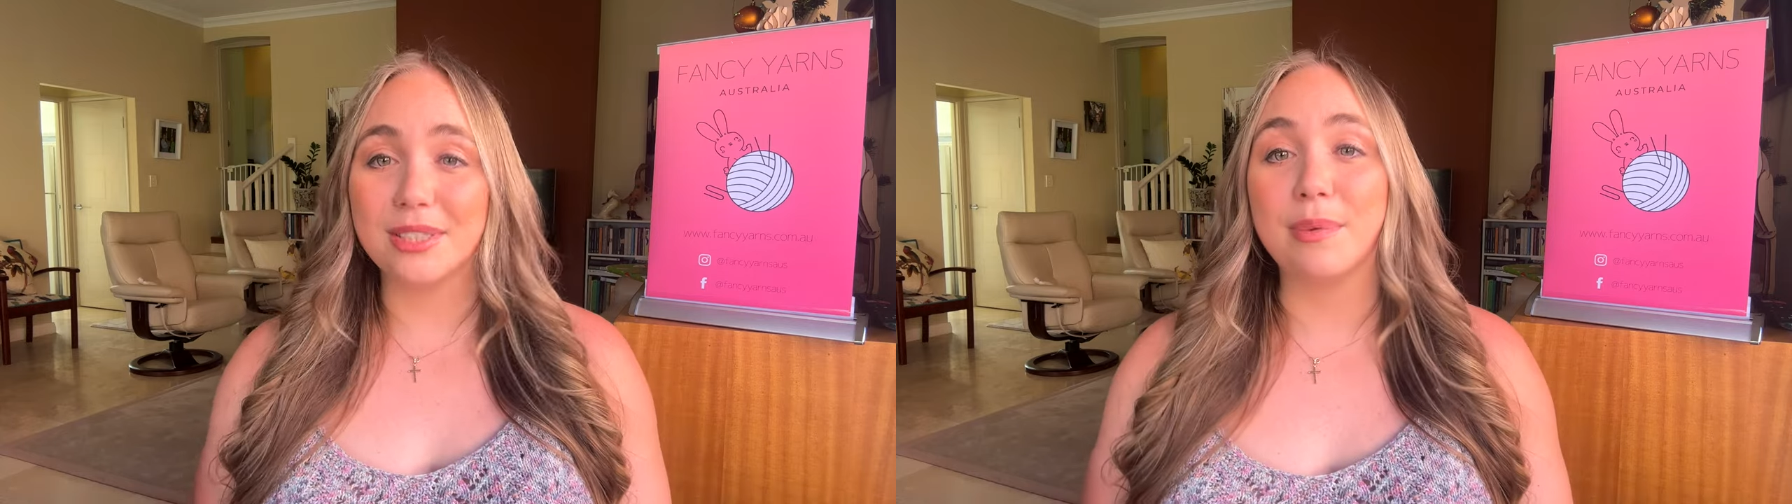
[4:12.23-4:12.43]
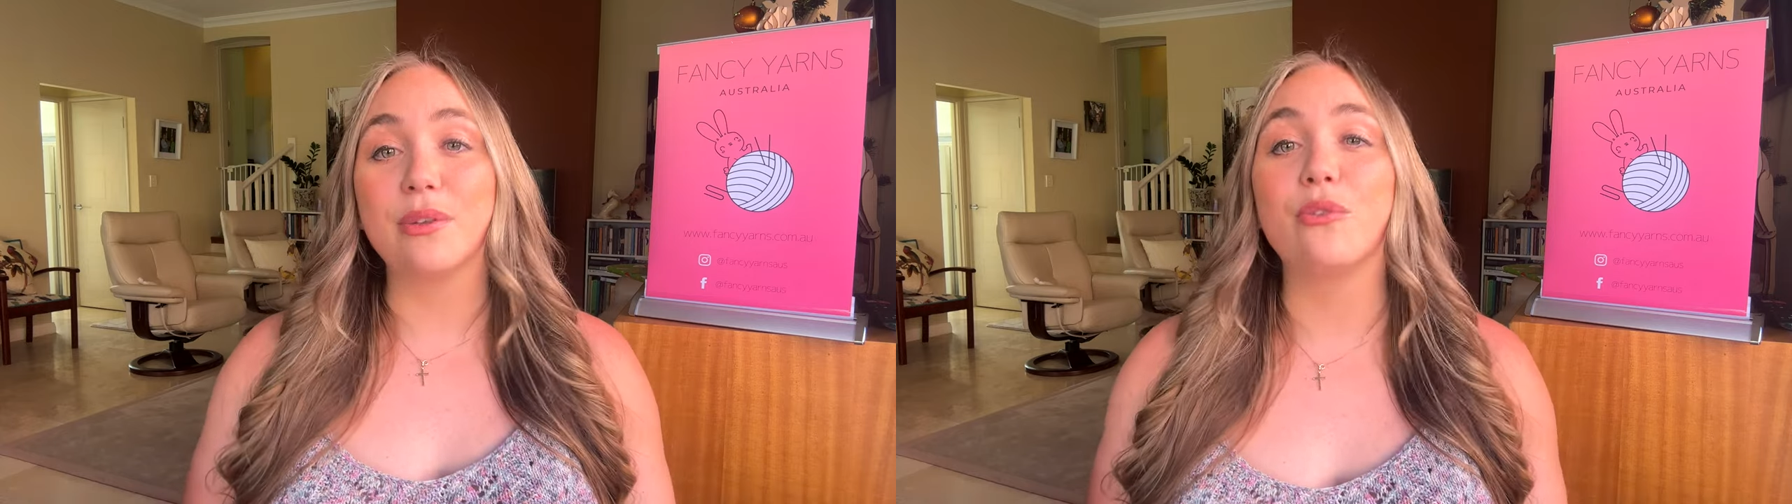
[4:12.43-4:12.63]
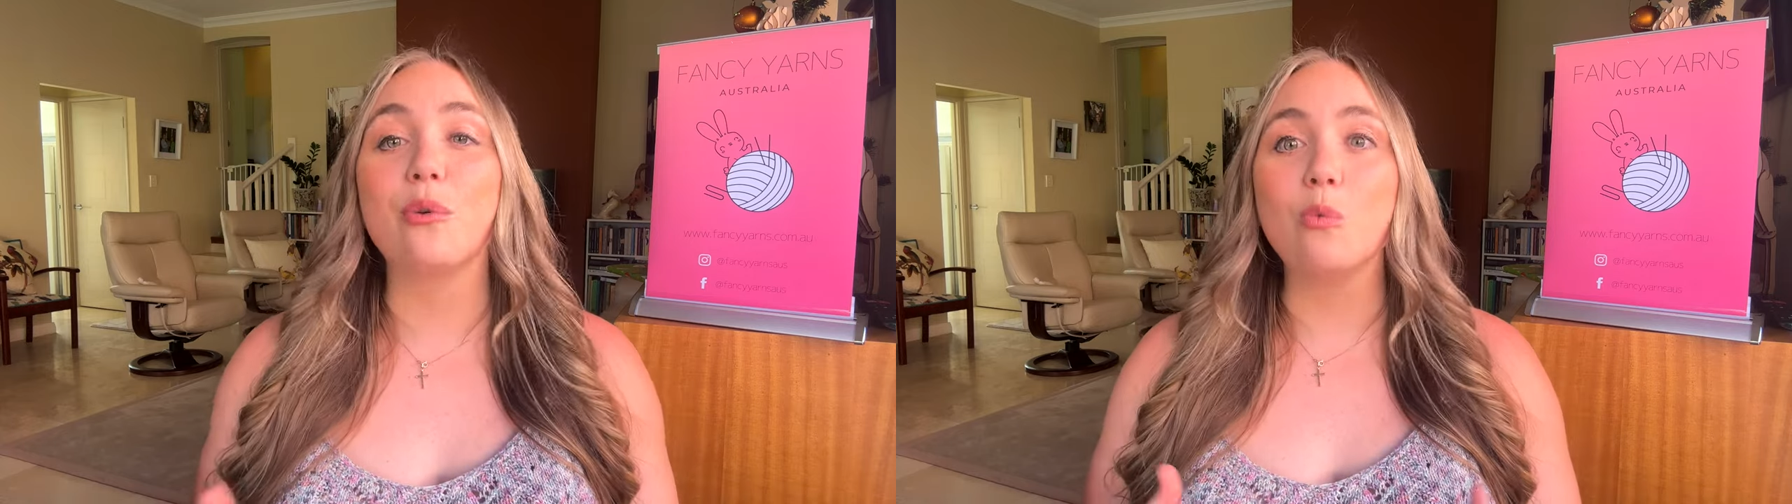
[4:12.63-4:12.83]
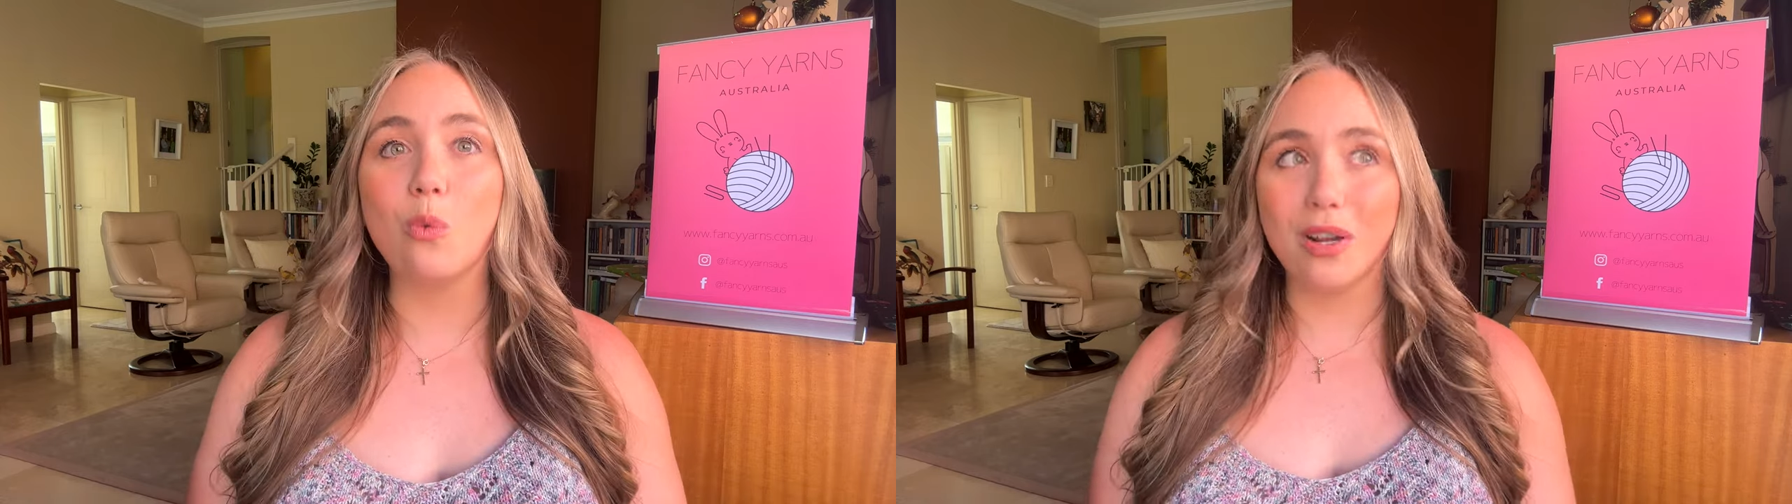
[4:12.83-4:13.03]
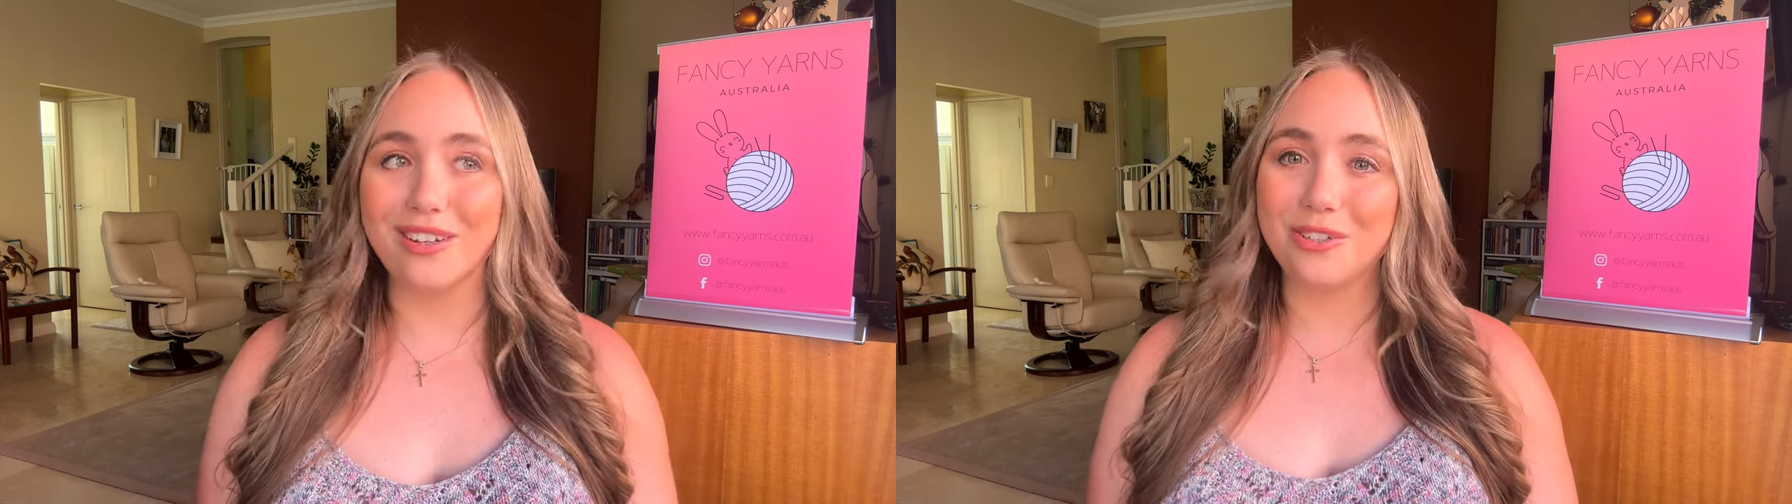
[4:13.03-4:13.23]
spun from
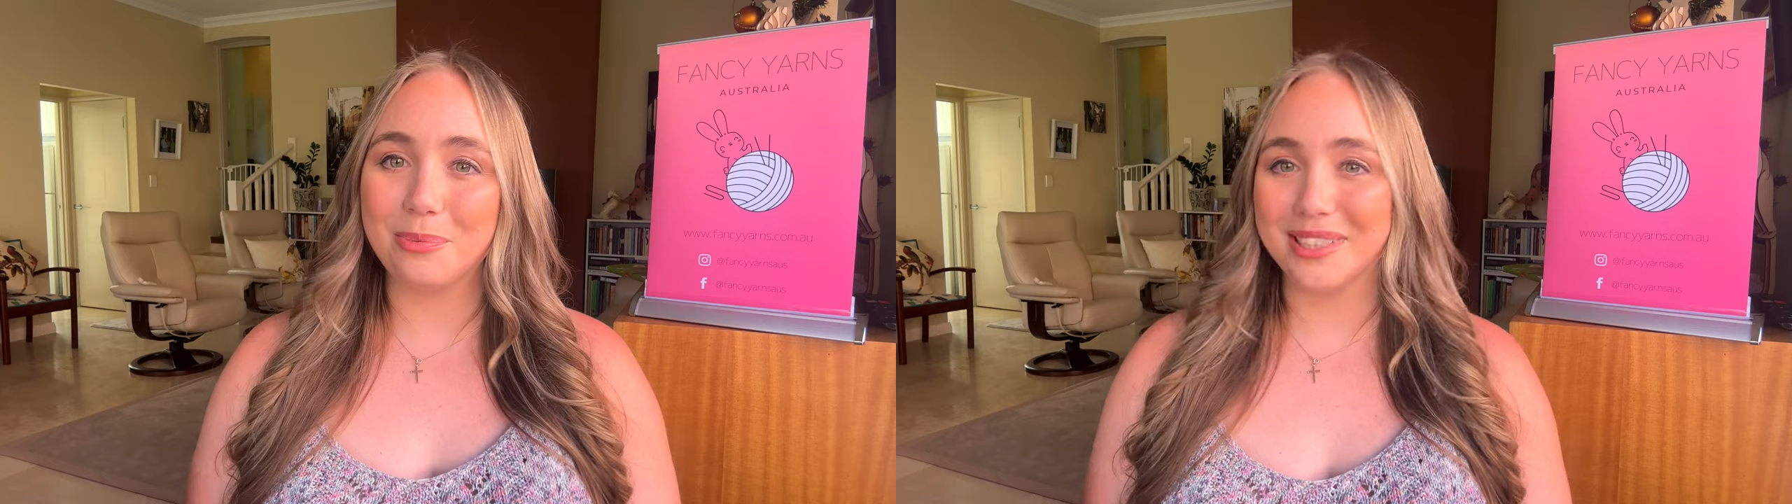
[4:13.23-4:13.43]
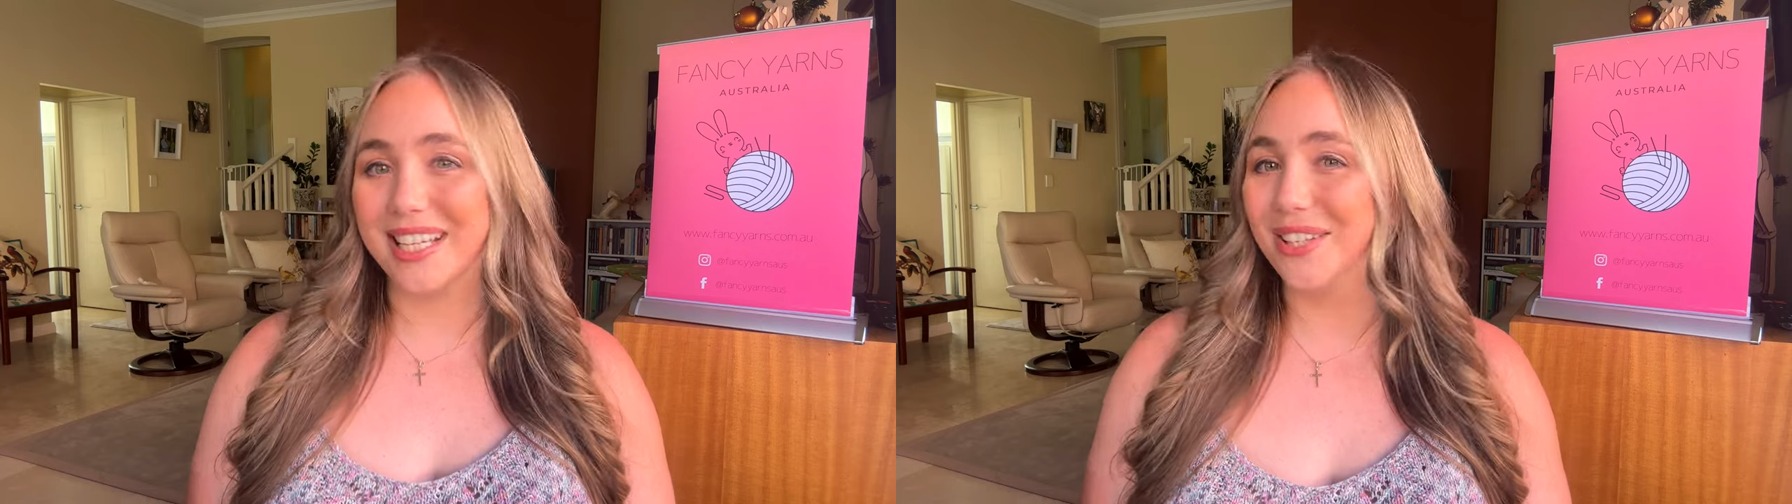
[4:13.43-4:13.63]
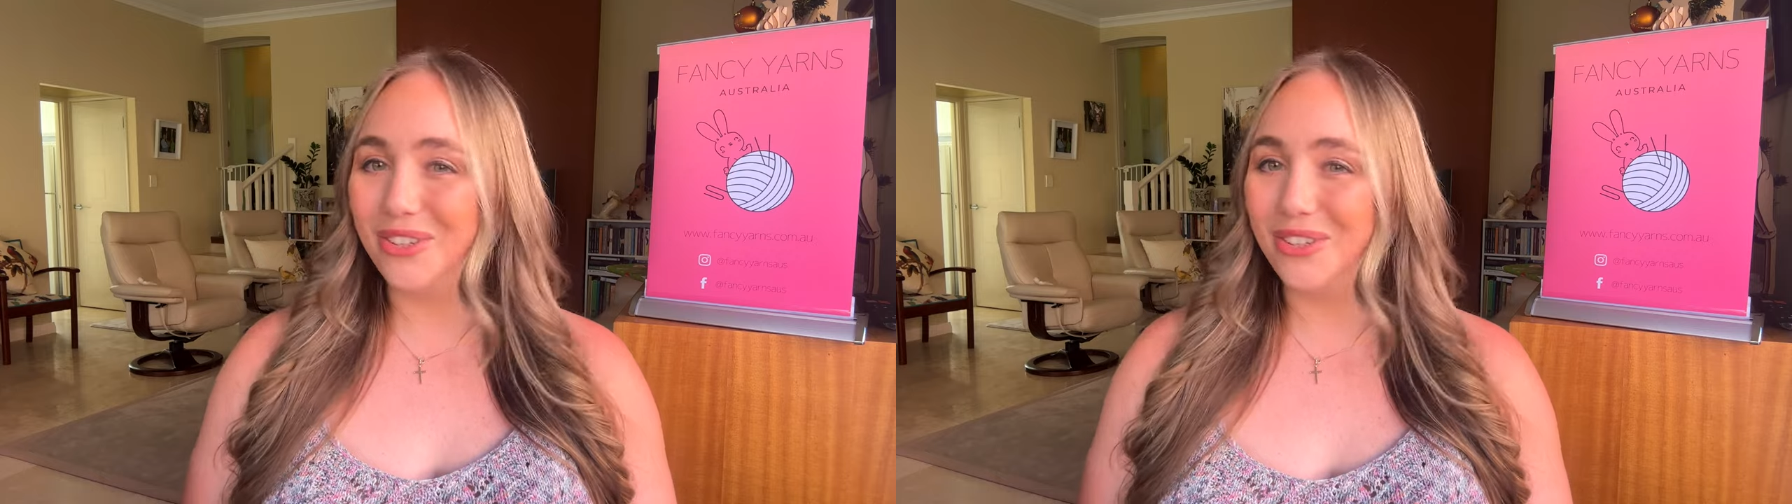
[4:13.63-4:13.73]
100%